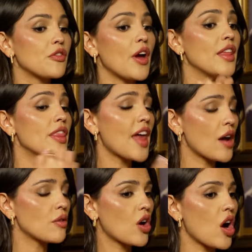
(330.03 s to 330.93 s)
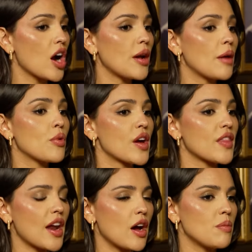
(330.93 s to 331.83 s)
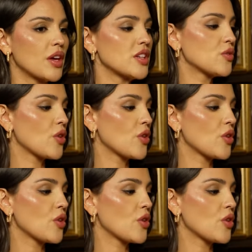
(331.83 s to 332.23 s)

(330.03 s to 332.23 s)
in that regard, I bring that up because